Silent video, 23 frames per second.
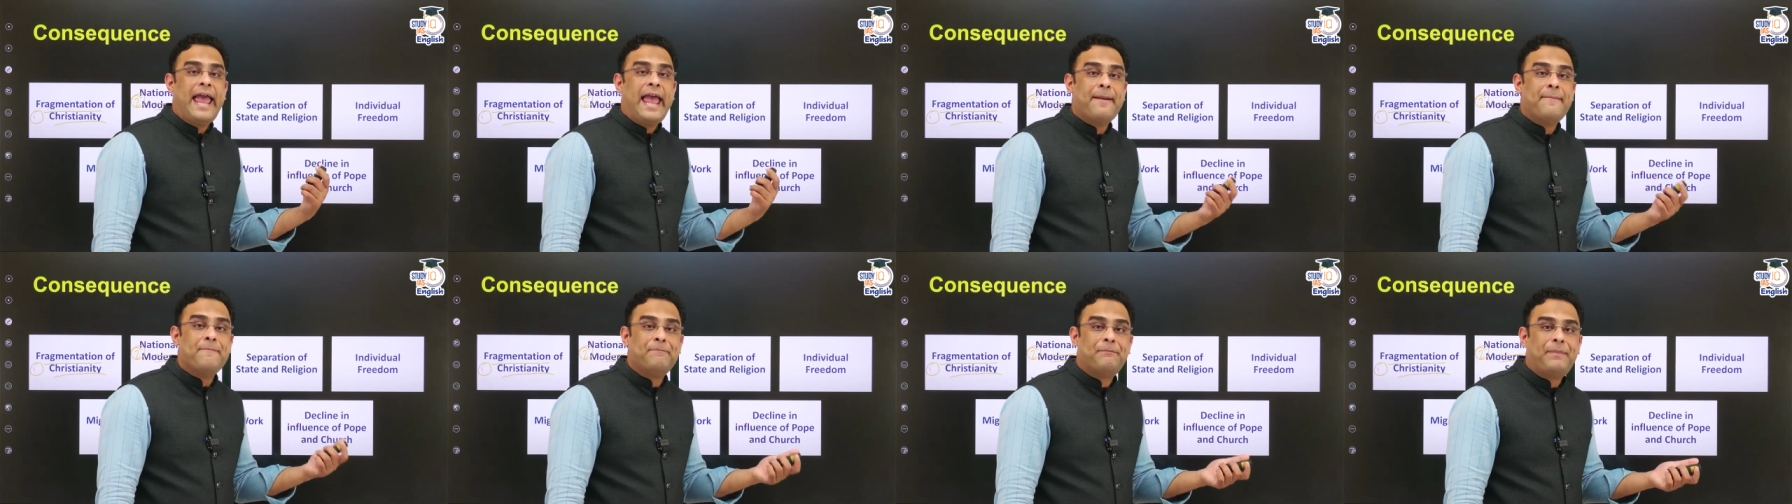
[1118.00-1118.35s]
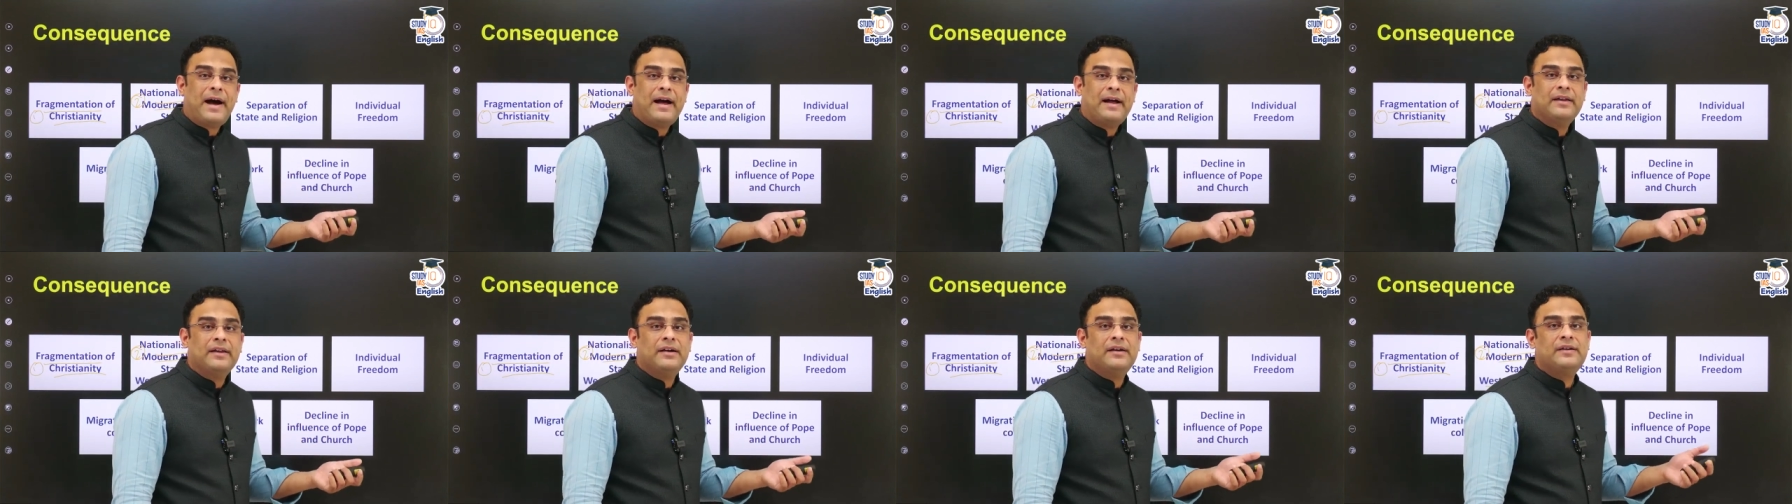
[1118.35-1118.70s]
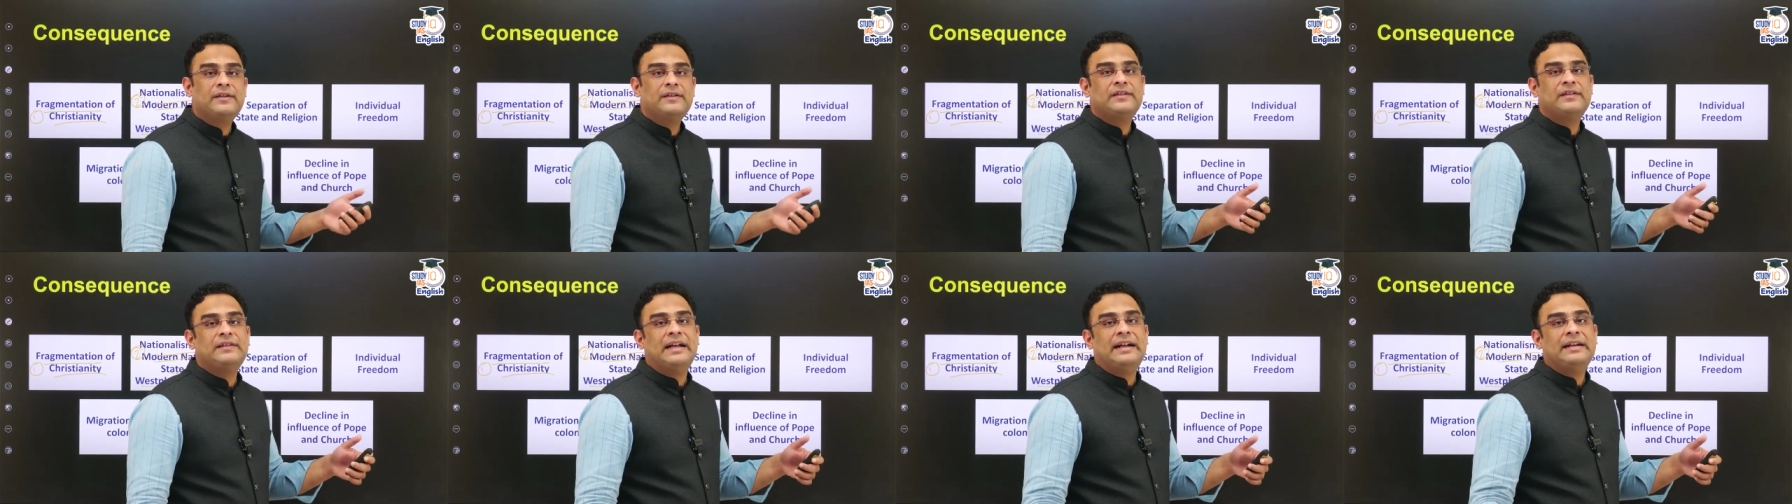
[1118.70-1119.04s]

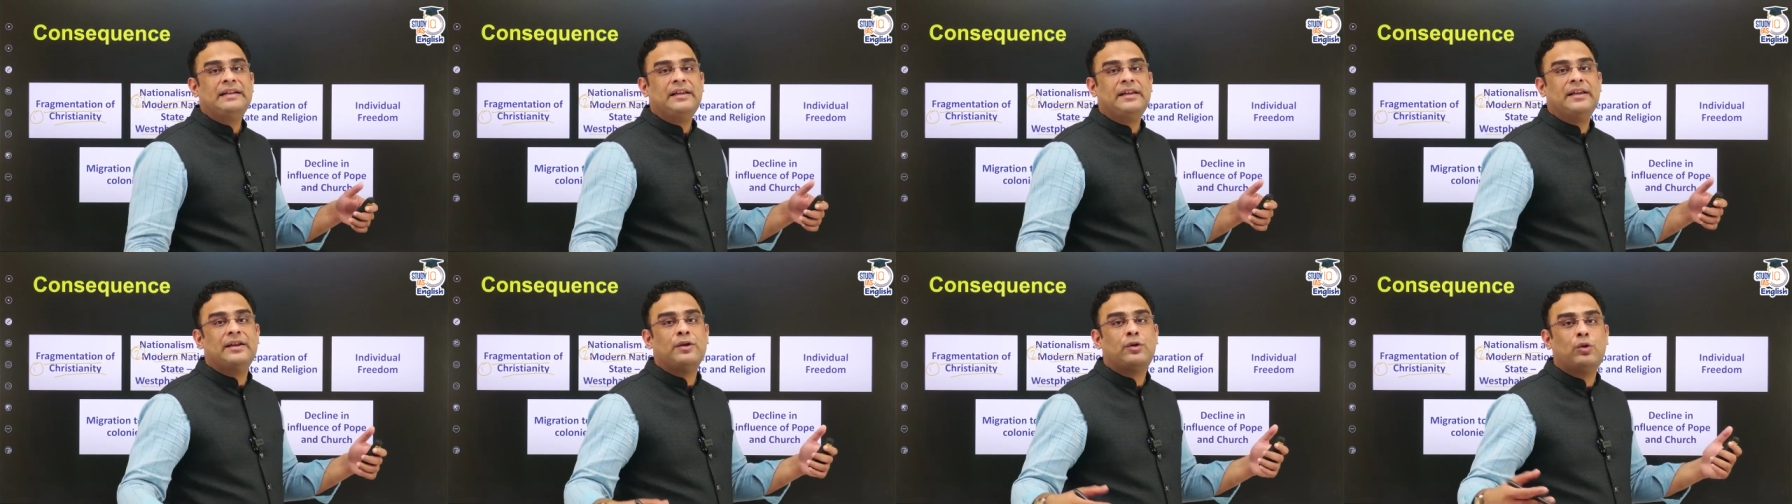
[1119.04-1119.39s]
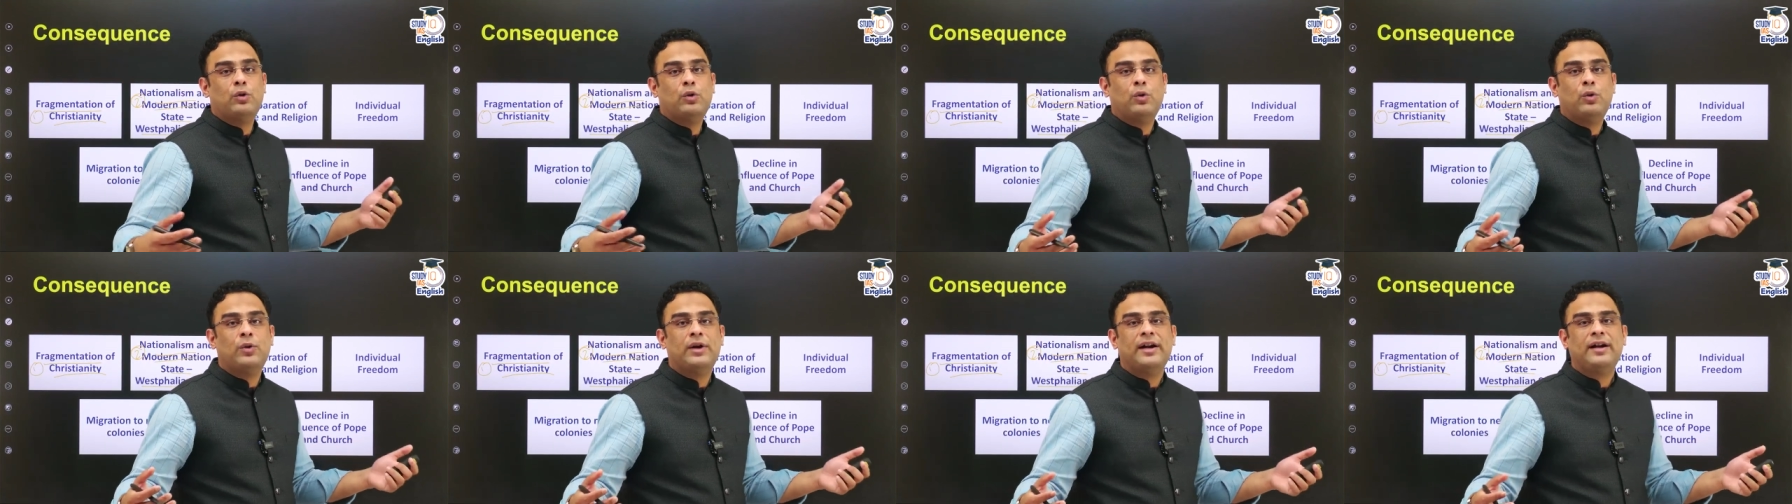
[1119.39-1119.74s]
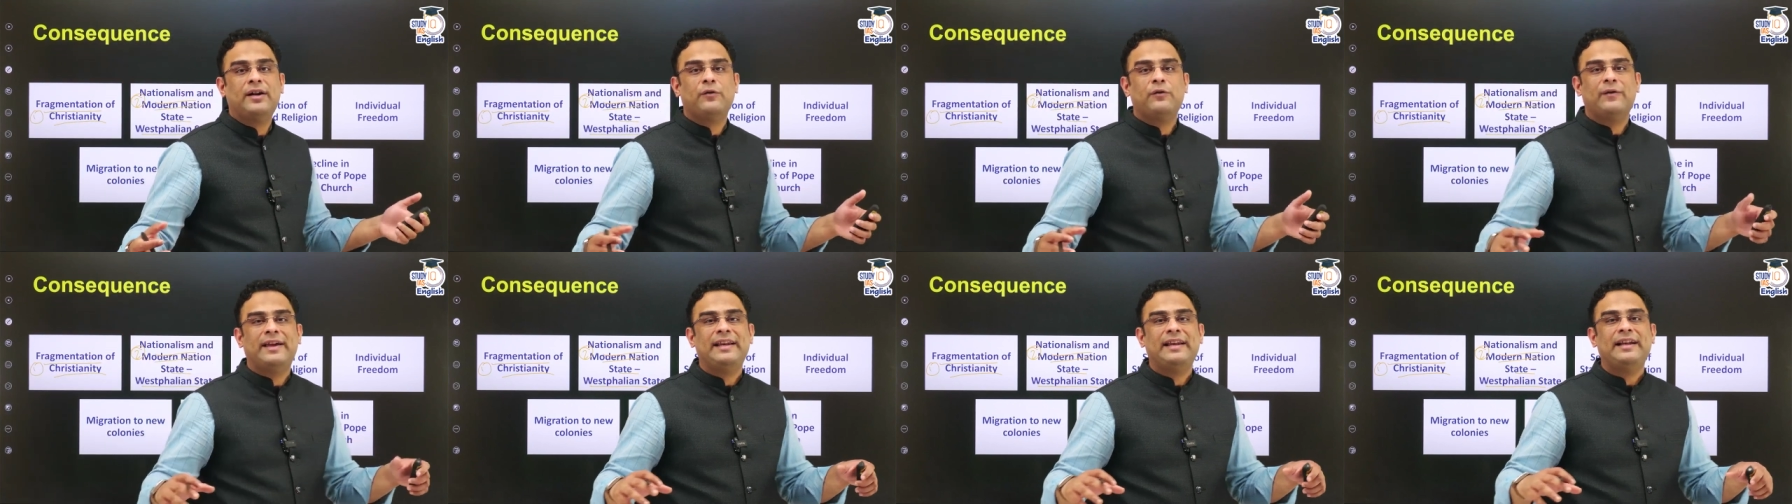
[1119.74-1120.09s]
empires that
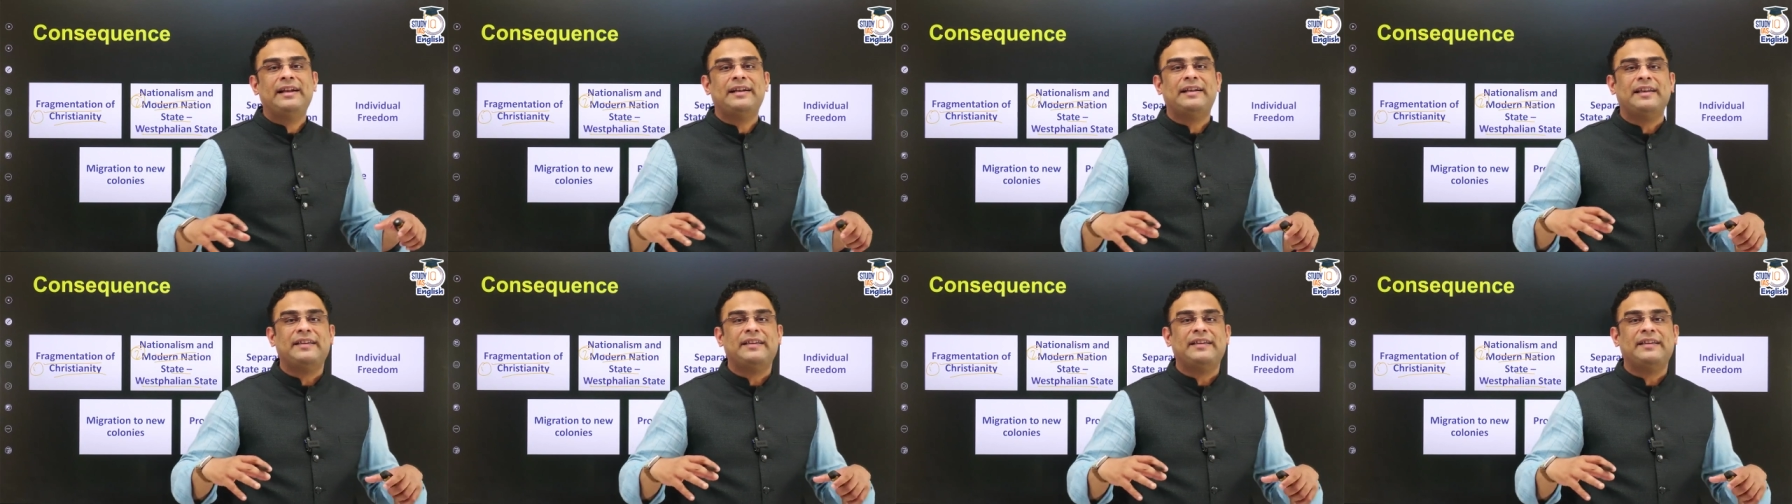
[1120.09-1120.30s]
included very